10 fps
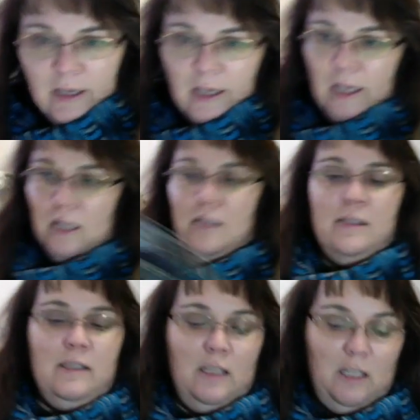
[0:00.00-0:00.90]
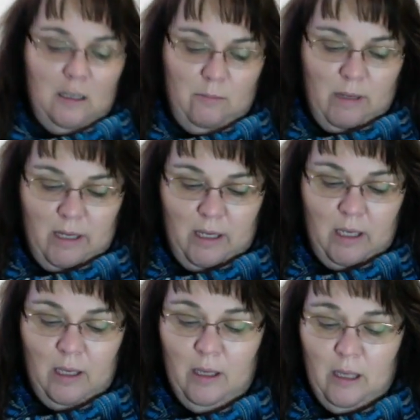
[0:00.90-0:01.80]
It is sitting in
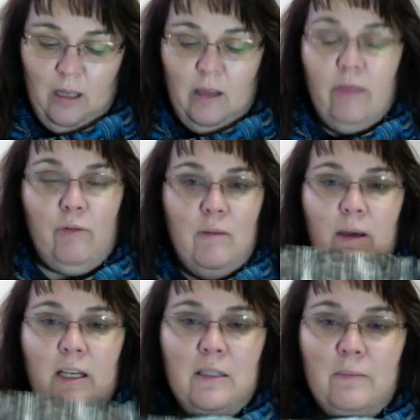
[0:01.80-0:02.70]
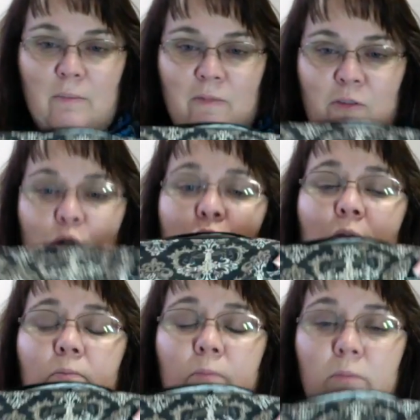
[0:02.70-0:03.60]
my 3 bags
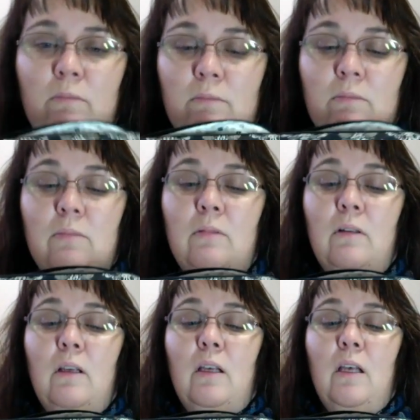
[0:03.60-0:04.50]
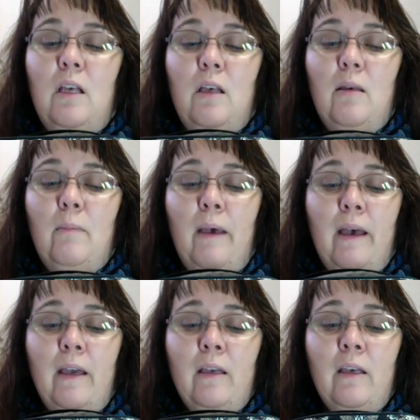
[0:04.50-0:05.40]
full
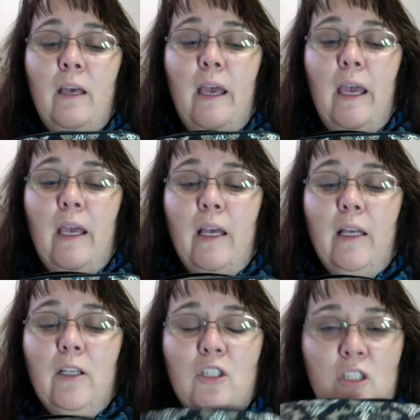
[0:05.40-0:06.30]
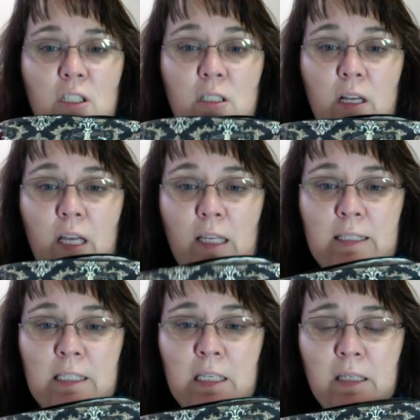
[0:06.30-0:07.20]
bag, and she's on
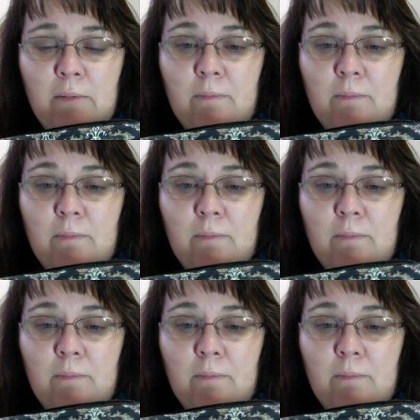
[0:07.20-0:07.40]
Etsy.